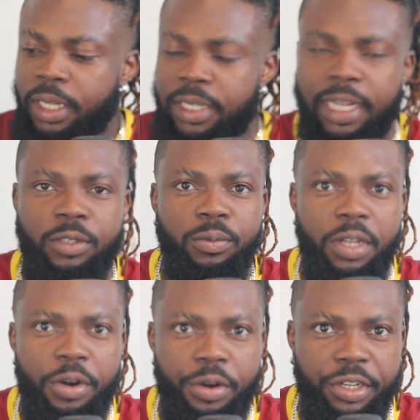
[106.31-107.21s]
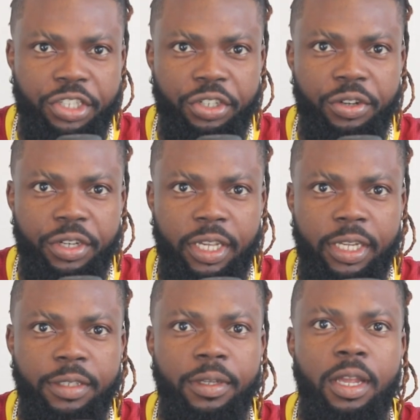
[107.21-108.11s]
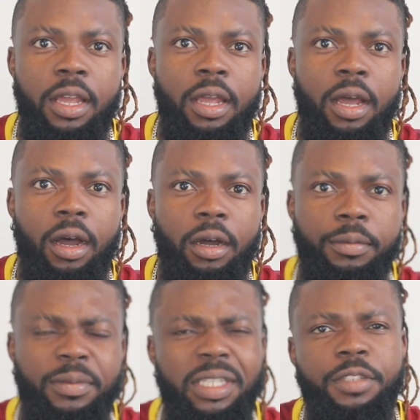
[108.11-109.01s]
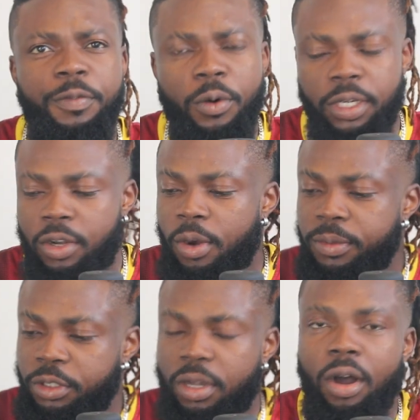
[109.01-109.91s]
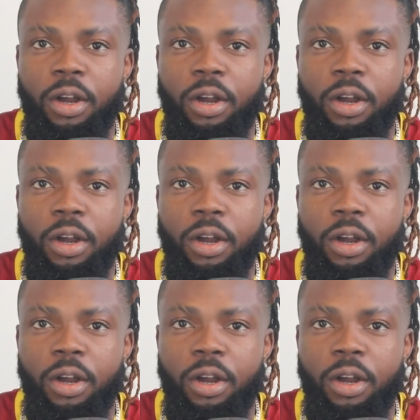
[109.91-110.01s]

that's the heritage you're gonna get um, this phone it comes with